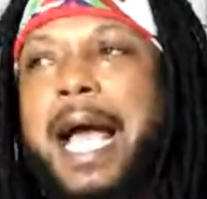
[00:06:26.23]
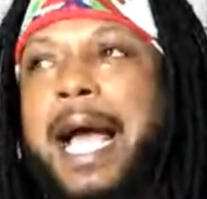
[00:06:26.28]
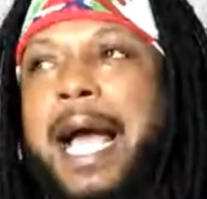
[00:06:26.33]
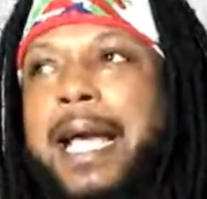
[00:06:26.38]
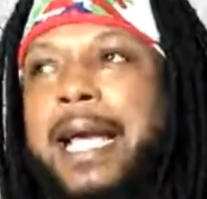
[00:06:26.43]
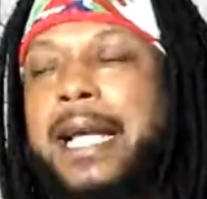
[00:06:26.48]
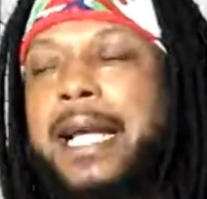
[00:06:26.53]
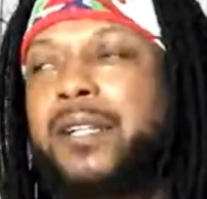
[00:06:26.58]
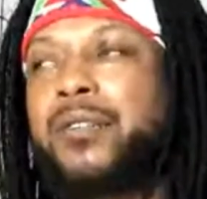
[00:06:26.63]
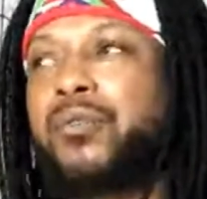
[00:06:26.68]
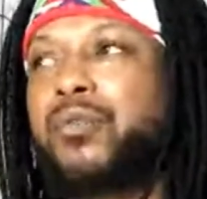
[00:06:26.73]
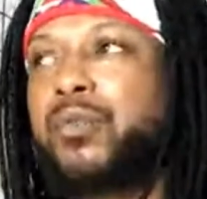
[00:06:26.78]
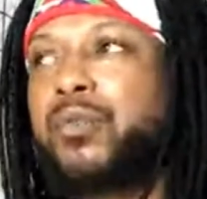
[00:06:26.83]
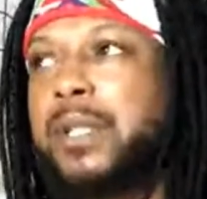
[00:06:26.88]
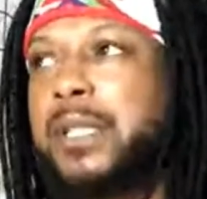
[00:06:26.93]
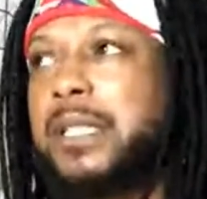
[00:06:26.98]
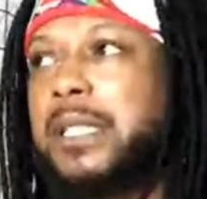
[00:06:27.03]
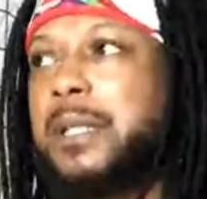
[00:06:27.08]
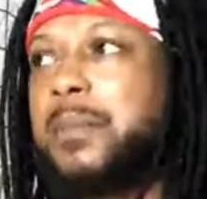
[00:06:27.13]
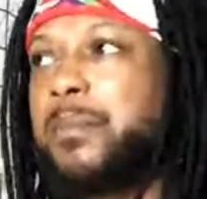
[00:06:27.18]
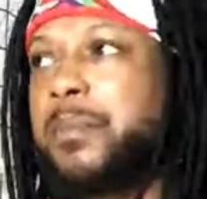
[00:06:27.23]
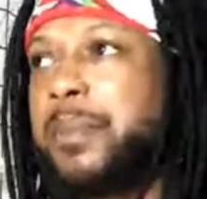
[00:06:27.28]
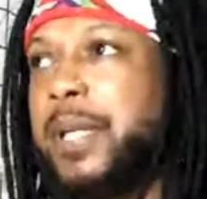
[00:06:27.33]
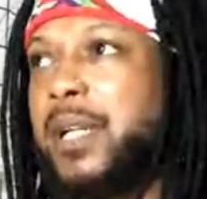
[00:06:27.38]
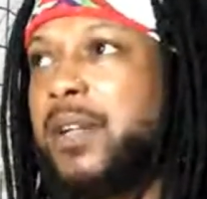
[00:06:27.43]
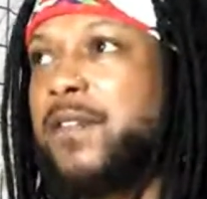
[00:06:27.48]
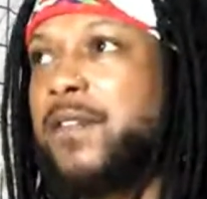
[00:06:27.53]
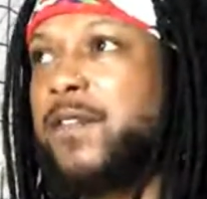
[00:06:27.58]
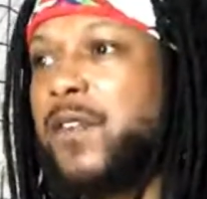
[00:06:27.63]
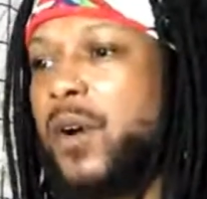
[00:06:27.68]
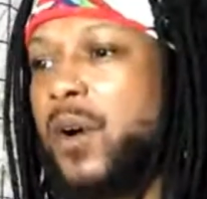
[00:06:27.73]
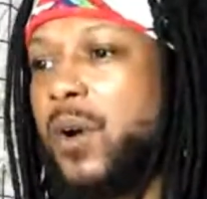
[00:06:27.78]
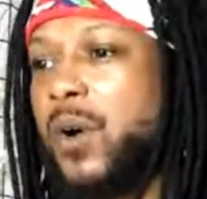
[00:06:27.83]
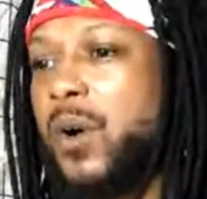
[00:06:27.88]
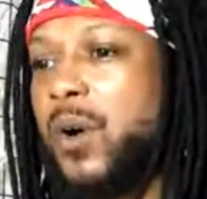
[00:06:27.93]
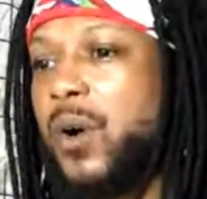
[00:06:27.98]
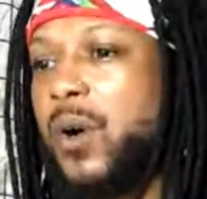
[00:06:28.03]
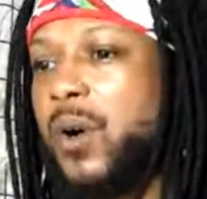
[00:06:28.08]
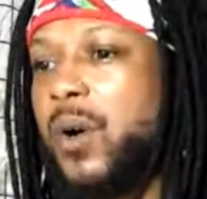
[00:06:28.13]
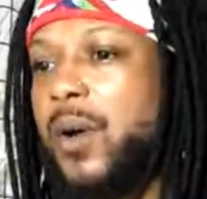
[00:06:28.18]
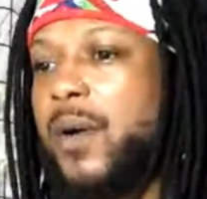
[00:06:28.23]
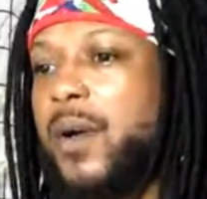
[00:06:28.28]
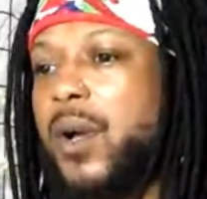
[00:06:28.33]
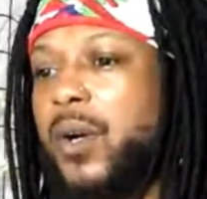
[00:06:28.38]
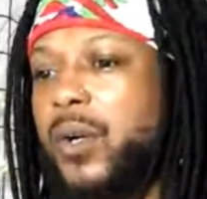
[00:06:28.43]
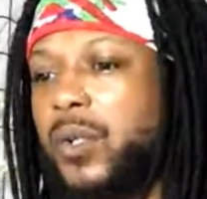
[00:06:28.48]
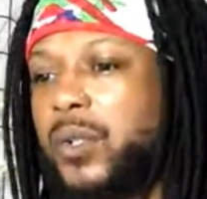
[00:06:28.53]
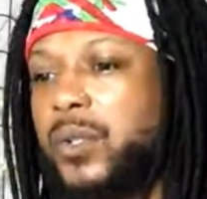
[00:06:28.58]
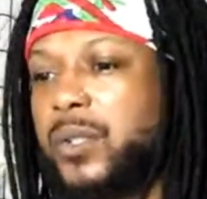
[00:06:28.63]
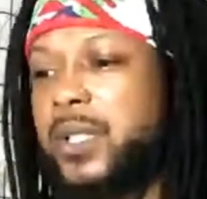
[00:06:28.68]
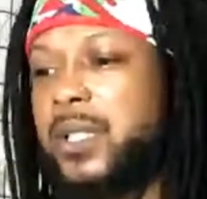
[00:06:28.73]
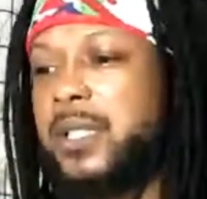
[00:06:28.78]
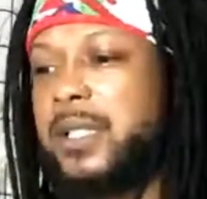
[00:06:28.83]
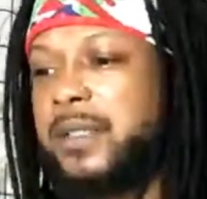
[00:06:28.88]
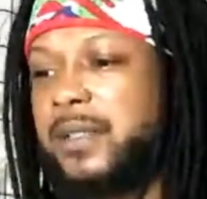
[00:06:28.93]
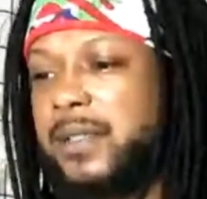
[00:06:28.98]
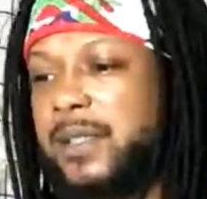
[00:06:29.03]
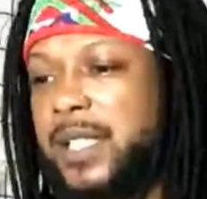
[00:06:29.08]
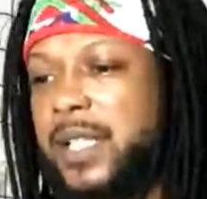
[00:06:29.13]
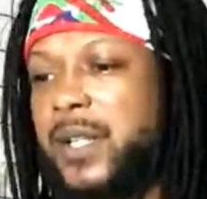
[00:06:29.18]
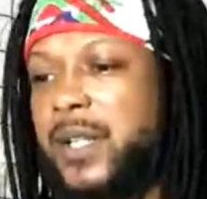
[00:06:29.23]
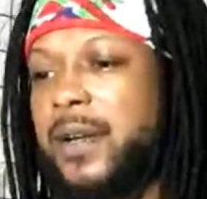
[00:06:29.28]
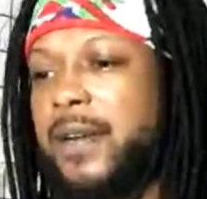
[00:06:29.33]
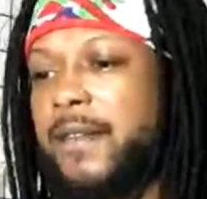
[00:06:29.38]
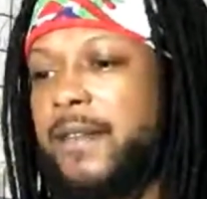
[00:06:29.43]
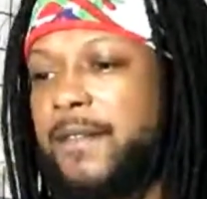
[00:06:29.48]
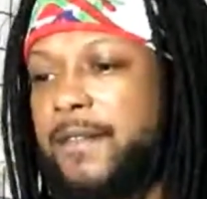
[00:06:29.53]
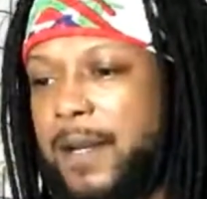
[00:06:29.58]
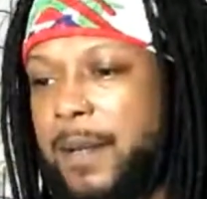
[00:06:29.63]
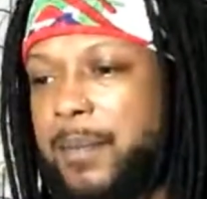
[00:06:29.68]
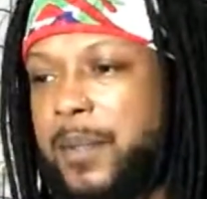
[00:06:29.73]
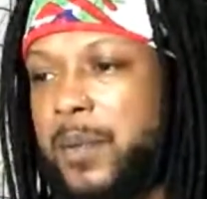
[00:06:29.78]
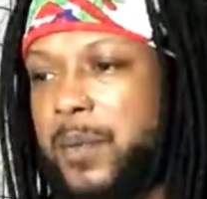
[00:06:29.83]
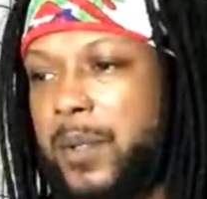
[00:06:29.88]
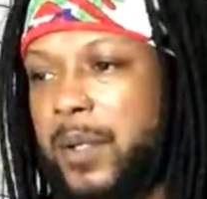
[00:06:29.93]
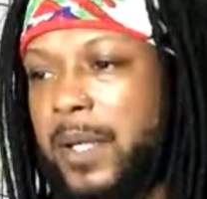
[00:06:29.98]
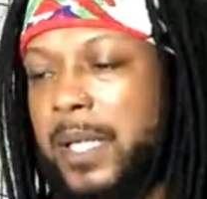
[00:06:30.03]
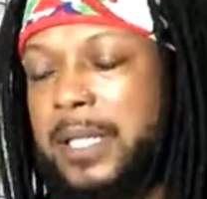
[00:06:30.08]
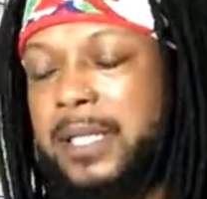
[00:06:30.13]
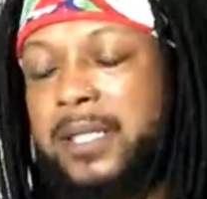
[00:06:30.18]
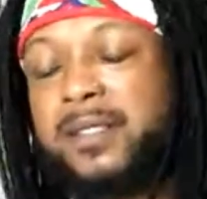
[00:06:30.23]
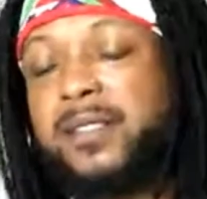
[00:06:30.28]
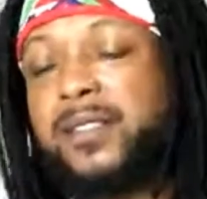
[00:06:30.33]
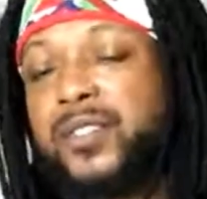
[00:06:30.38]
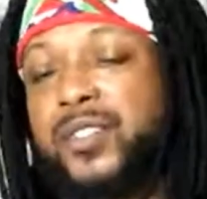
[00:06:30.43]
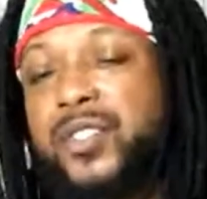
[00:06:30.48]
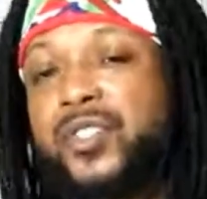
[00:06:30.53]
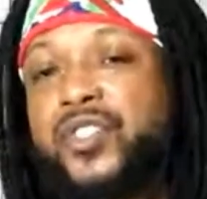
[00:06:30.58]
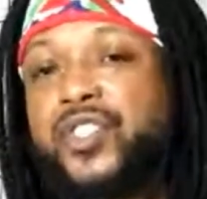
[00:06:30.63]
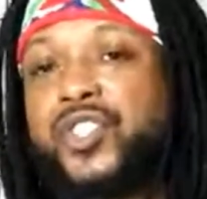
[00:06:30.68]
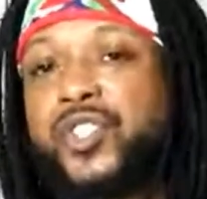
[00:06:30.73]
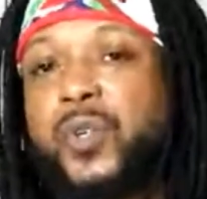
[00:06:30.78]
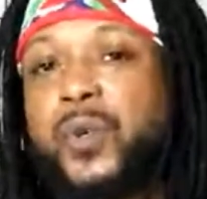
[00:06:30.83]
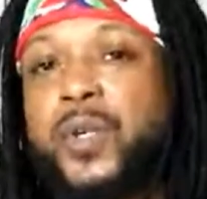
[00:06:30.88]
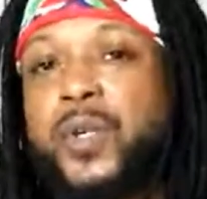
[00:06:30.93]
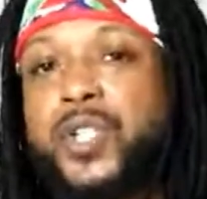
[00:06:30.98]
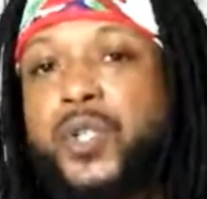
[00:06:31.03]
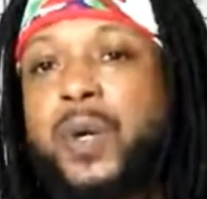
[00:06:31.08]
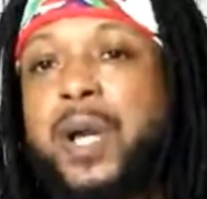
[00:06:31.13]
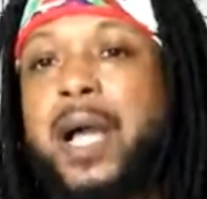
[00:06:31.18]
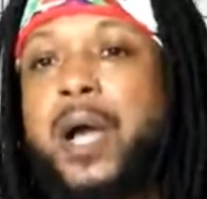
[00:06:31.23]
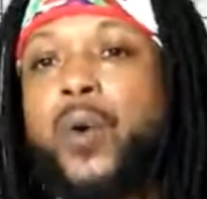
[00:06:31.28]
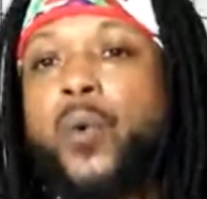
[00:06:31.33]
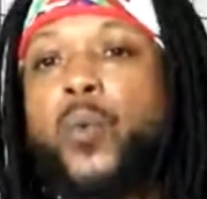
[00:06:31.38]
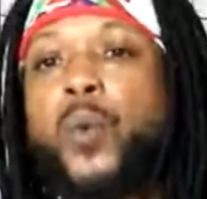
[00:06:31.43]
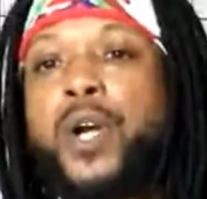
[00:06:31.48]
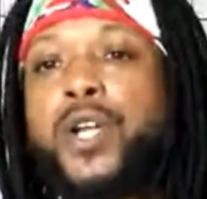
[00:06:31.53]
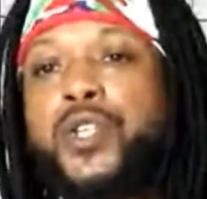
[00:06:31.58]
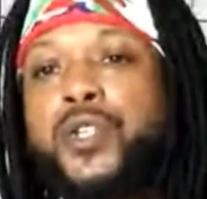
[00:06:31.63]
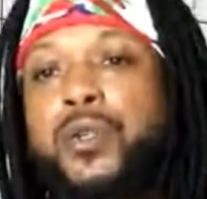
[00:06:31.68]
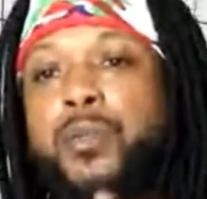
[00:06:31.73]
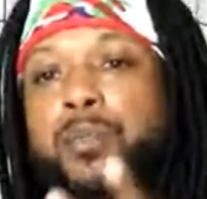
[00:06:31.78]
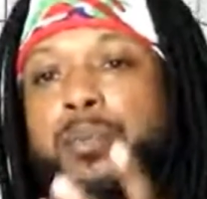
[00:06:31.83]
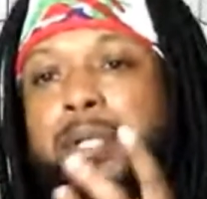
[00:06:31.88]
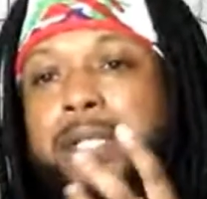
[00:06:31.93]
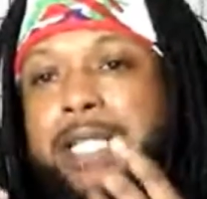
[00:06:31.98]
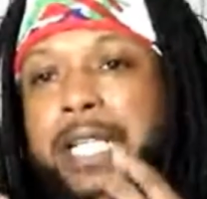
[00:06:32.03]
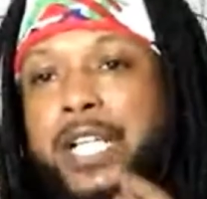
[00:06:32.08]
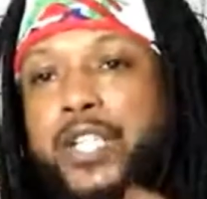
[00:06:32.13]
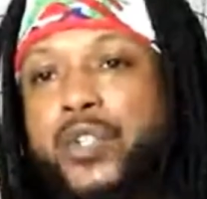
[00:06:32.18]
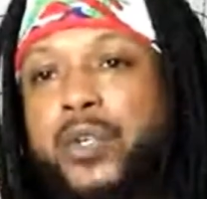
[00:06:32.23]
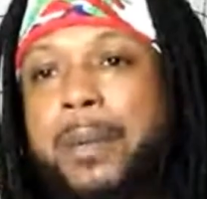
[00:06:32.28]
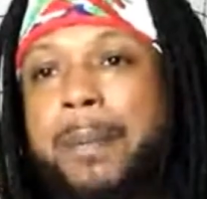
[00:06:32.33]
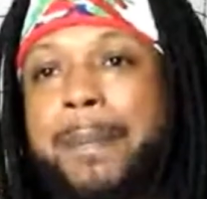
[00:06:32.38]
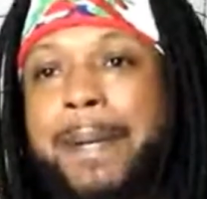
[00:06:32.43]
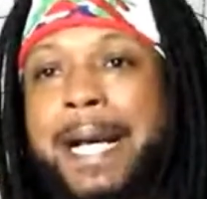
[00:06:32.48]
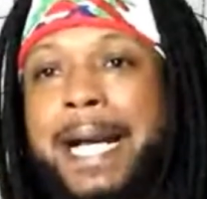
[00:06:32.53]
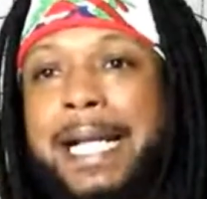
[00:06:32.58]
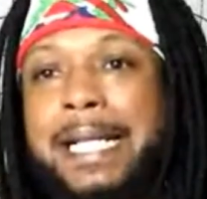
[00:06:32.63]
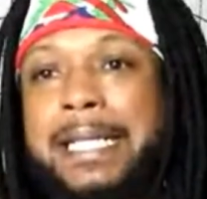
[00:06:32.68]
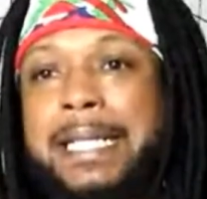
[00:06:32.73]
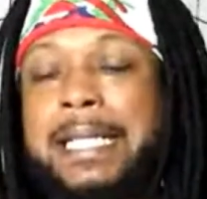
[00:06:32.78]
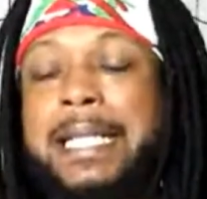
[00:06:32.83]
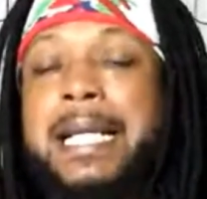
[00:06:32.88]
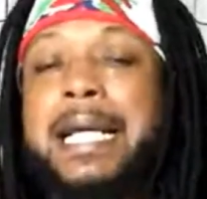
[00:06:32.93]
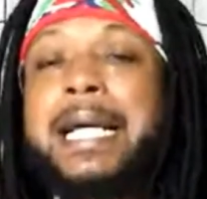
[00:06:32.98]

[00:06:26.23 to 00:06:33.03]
I had a really big fall earlier this year in February, and this is just showing you how what you put in your body